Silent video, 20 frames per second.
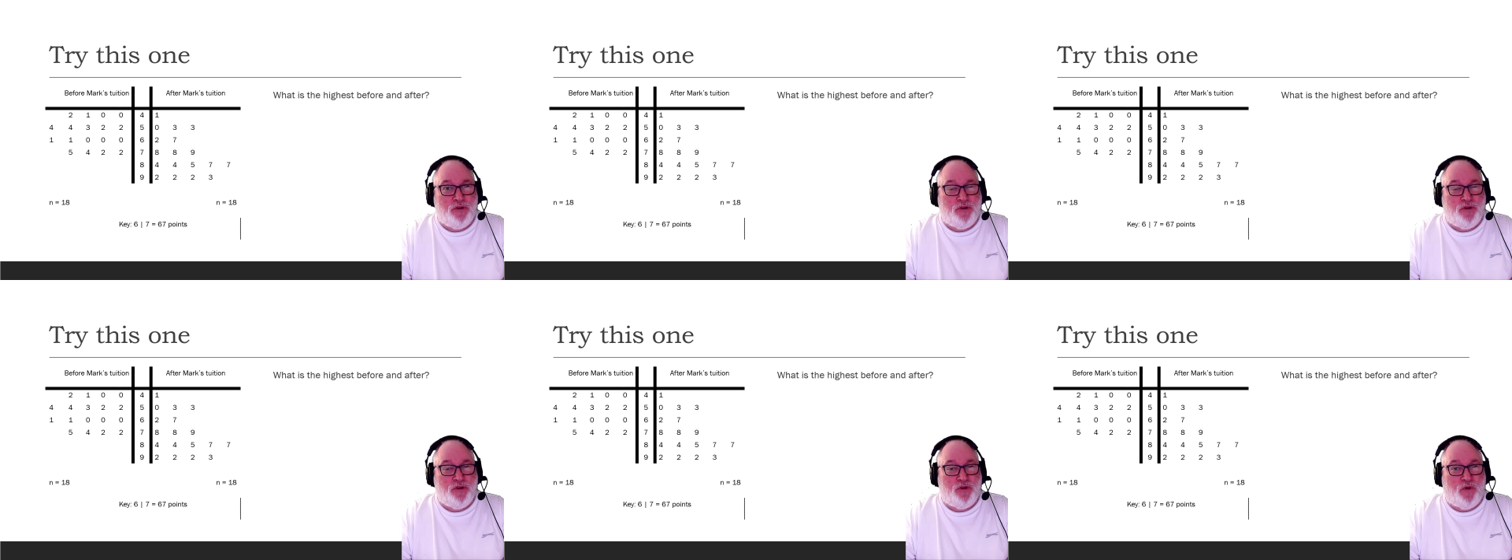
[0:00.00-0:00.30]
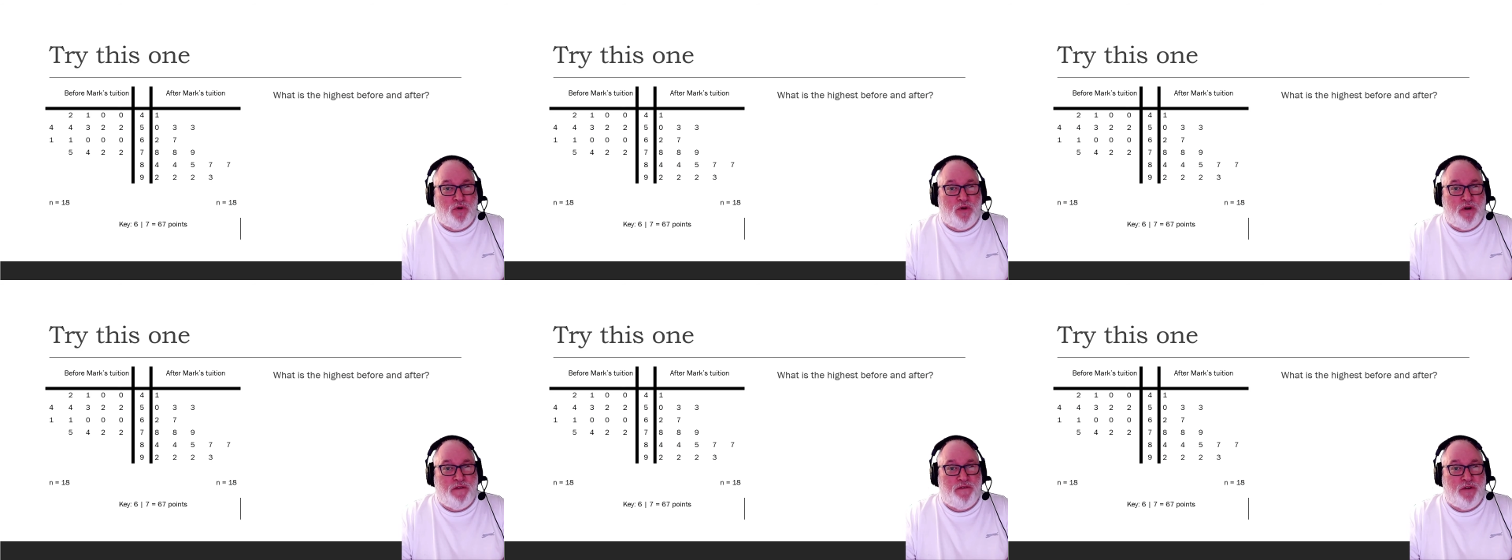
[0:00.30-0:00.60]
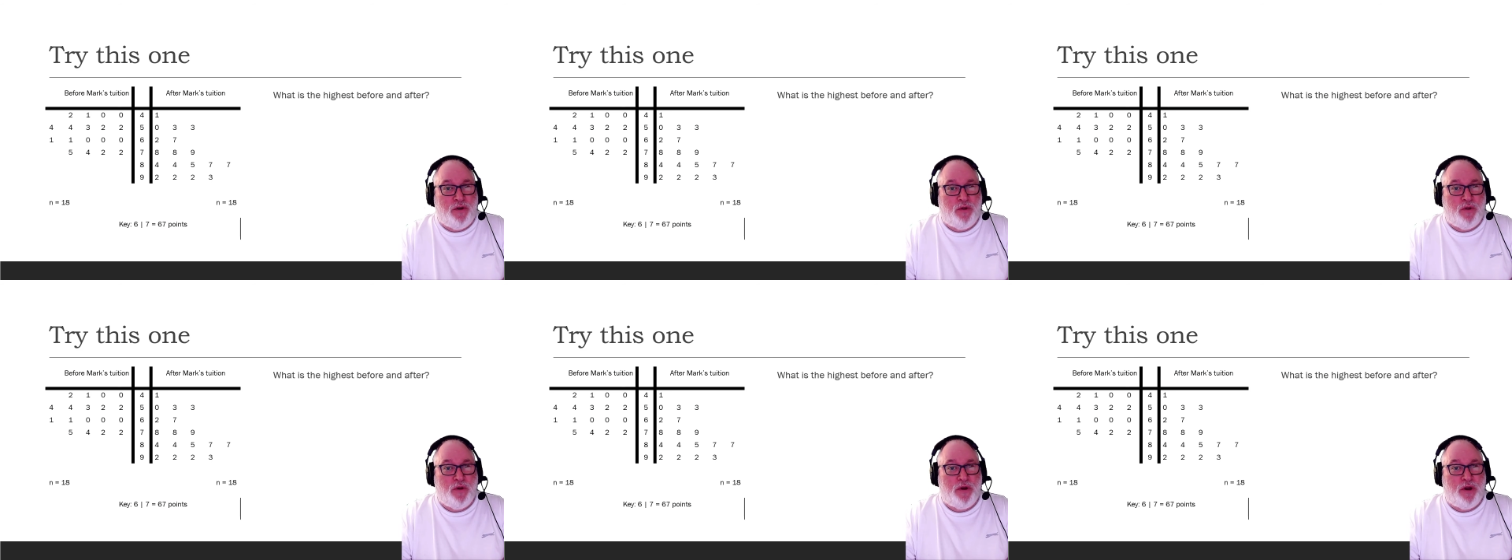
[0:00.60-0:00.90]
So if
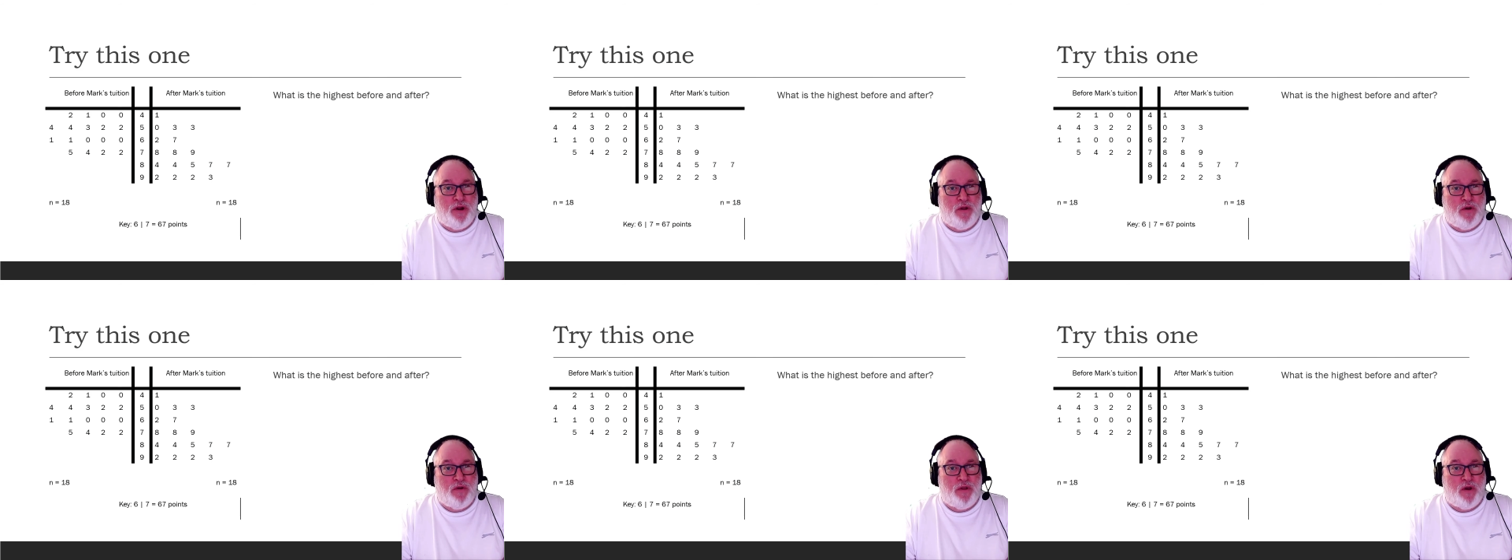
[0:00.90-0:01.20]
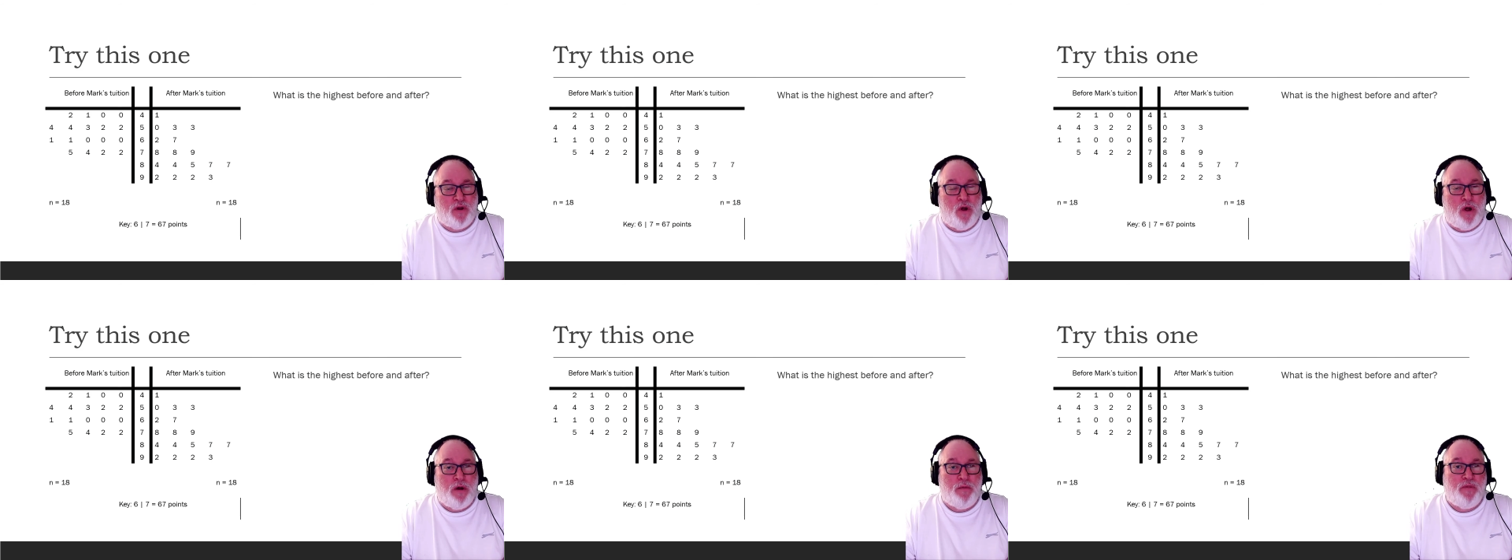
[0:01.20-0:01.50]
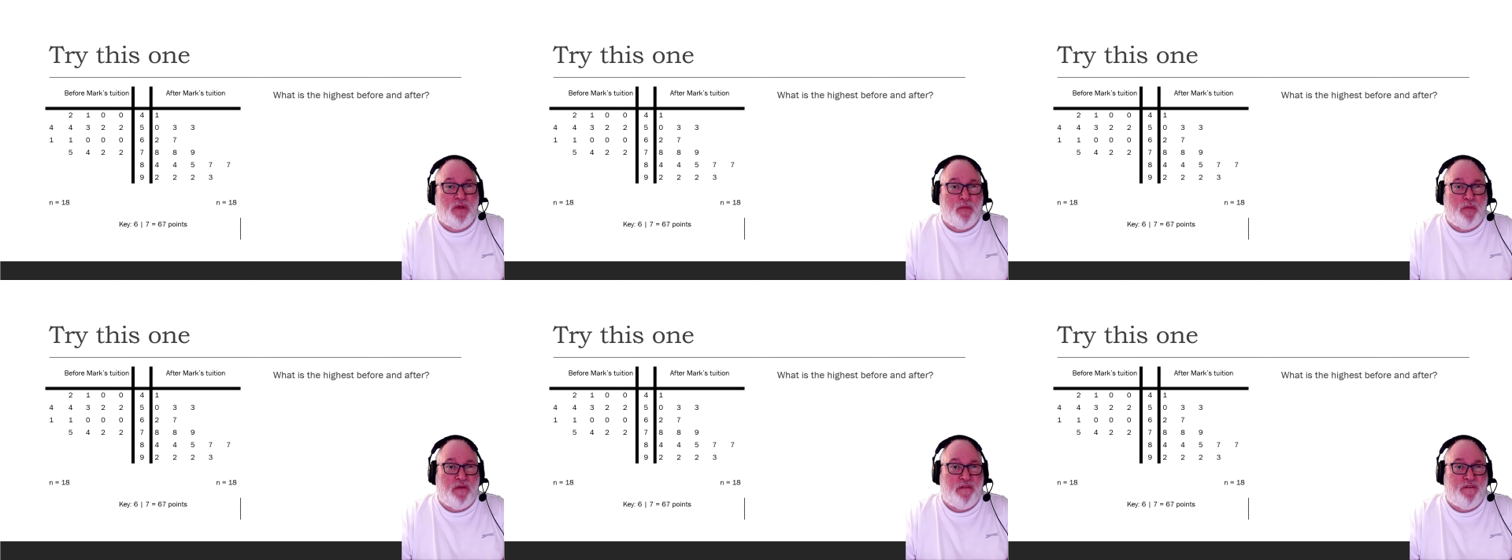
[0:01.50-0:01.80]
you're looking on the column,
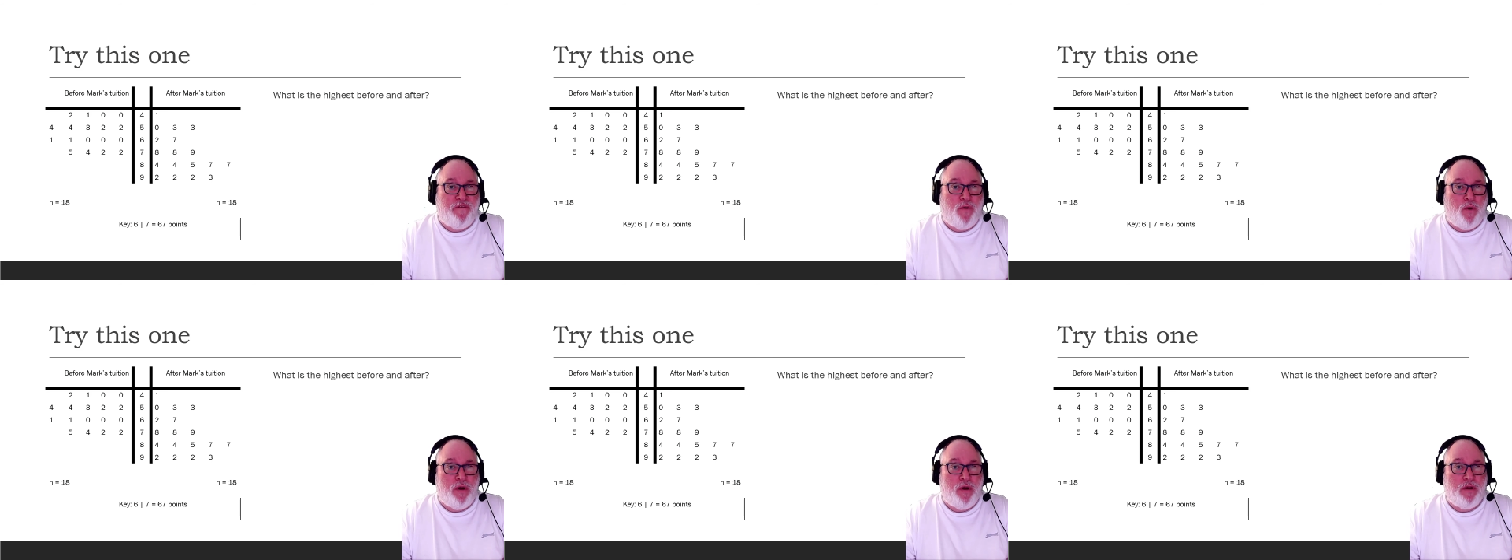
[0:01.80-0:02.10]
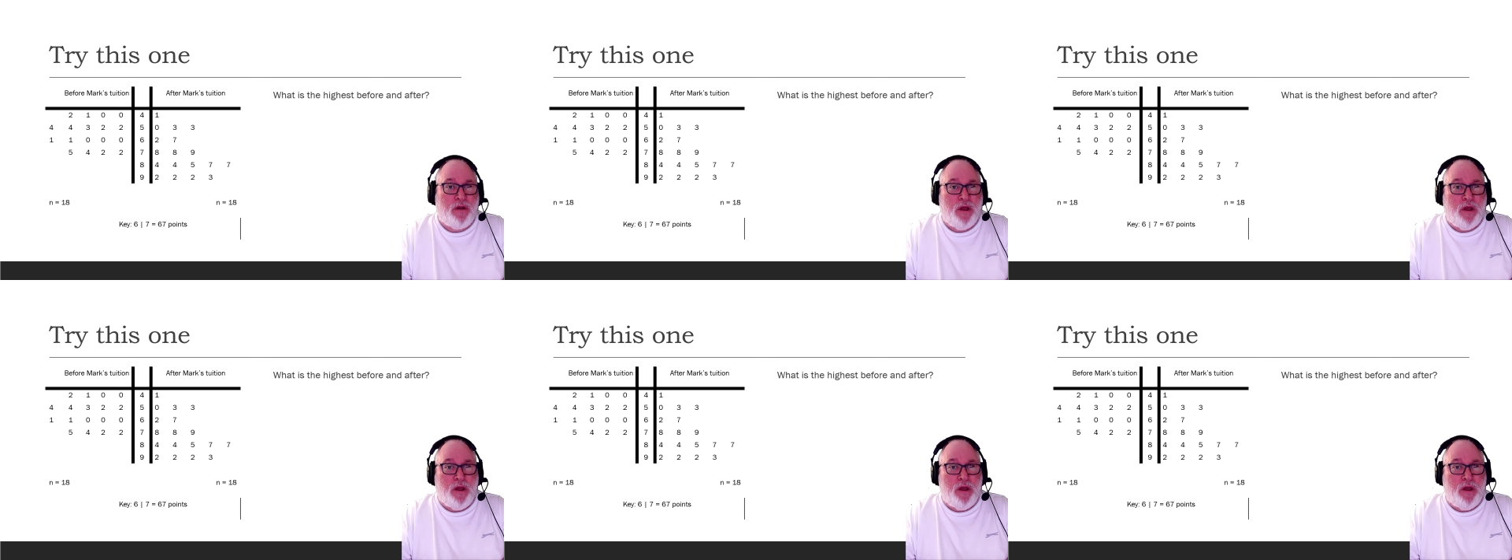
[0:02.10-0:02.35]
the before